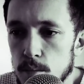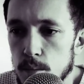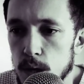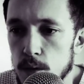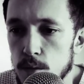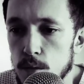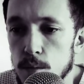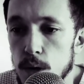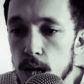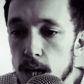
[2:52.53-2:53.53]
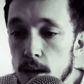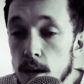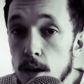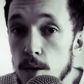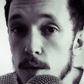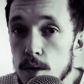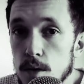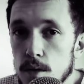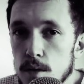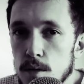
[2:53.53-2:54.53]
paid for by a loan
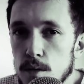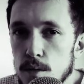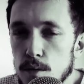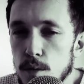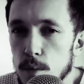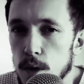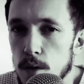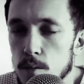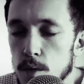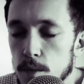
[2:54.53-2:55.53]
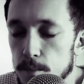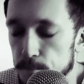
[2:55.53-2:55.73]
from the government,